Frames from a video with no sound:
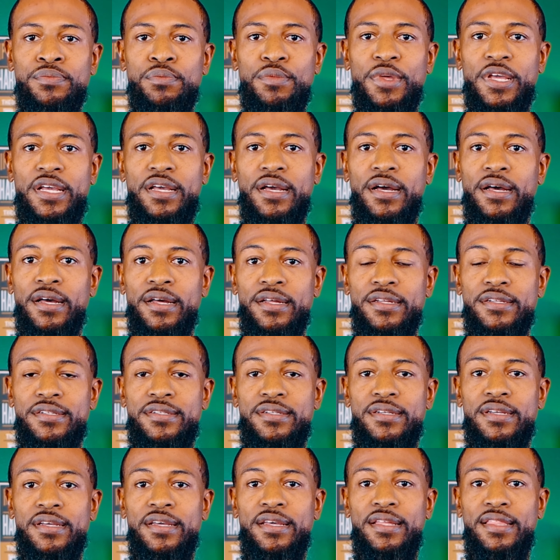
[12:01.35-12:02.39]

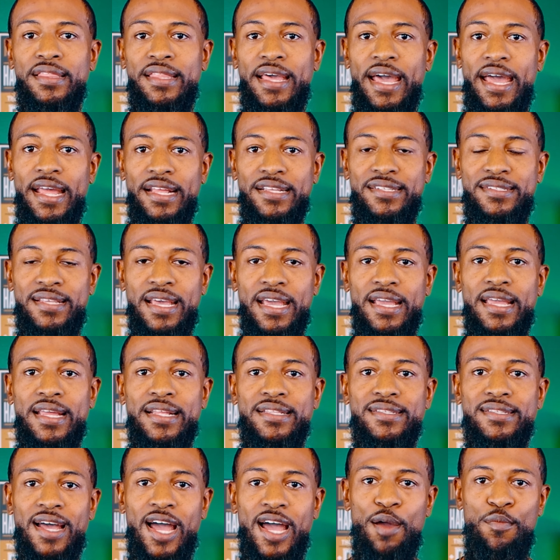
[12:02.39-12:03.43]
because that is taking
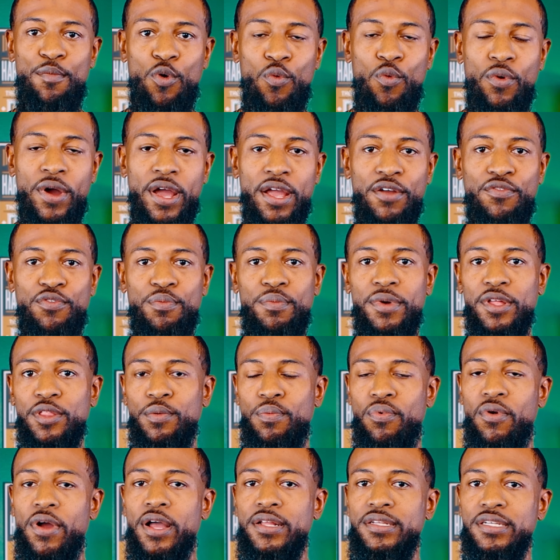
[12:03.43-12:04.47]
time away from other
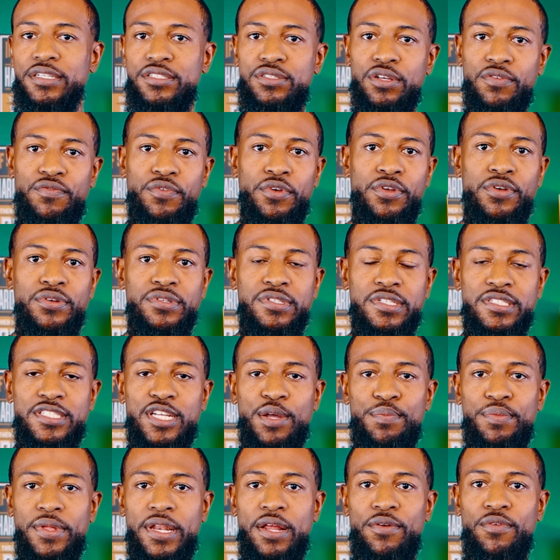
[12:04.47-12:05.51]
projects. So if you're using
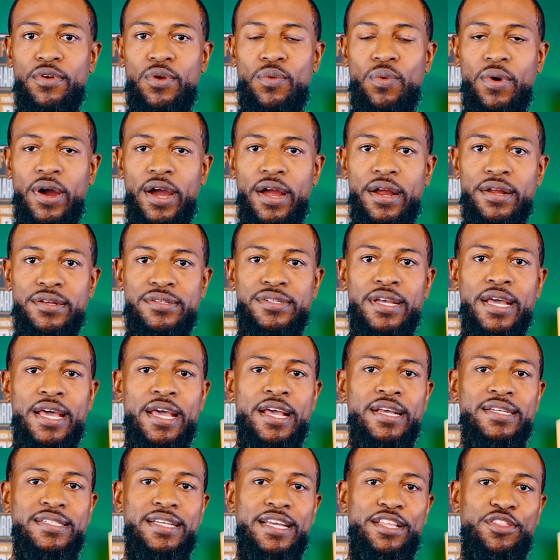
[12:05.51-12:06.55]
something that requires,
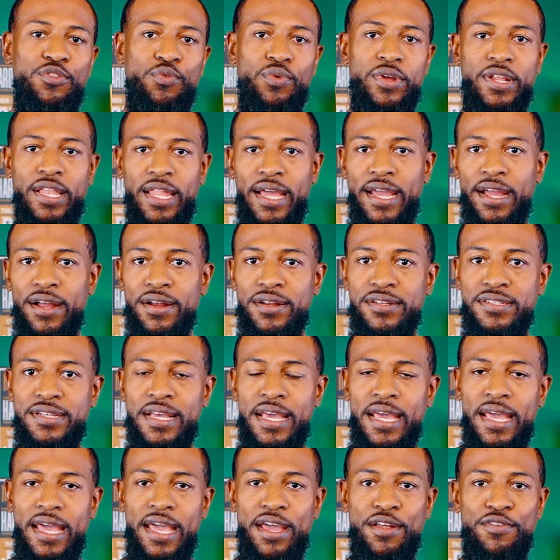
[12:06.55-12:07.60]
say, 3 layers
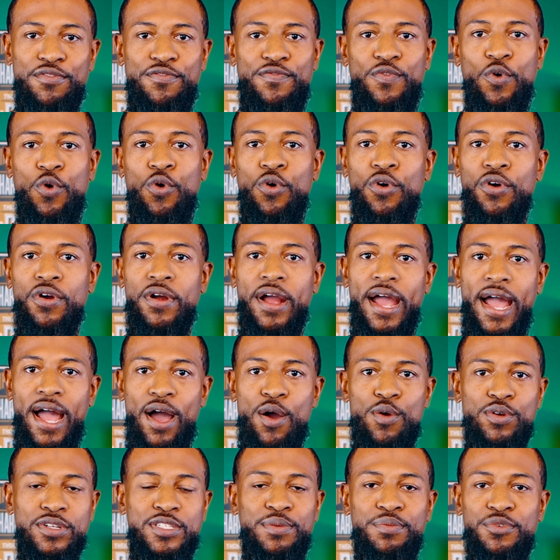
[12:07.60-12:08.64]
and 4
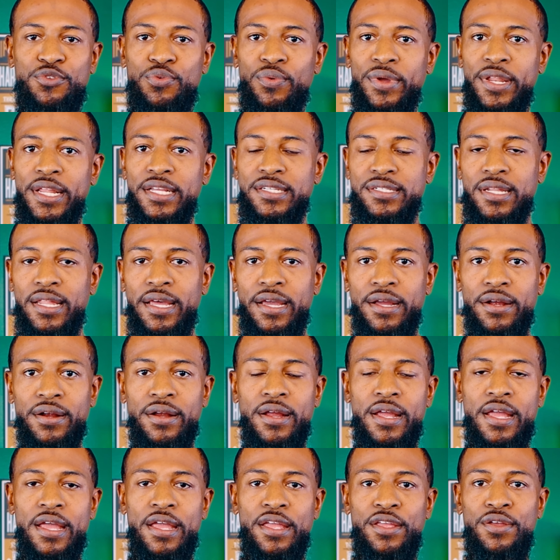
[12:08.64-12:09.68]
hours in between each layer,
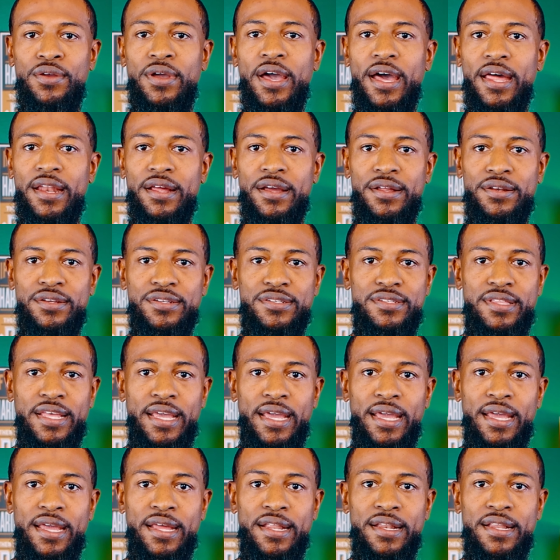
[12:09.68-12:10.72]
you got to
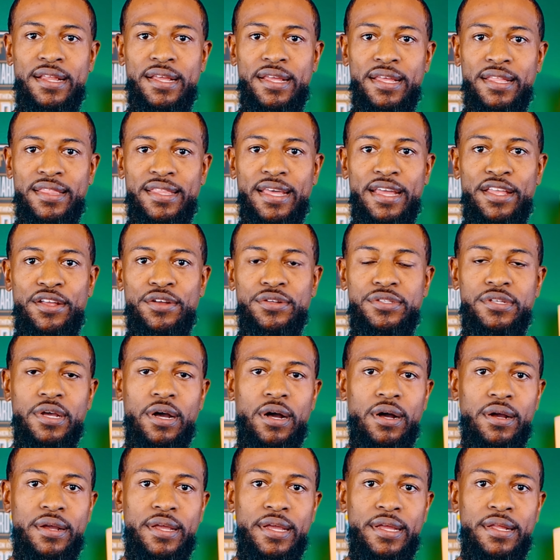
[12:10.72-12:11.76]
understand that you're
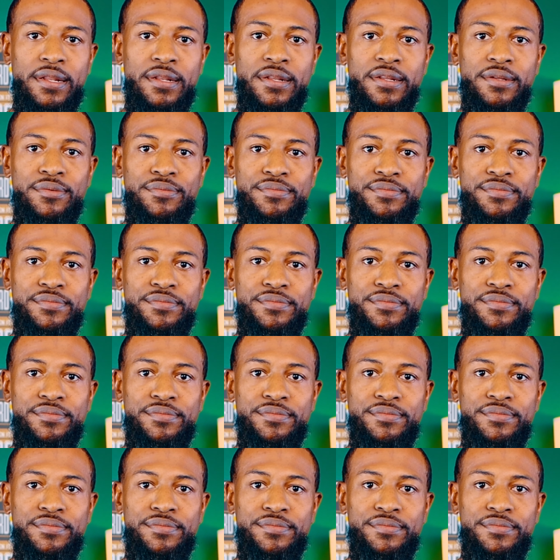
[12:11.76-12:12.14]
talking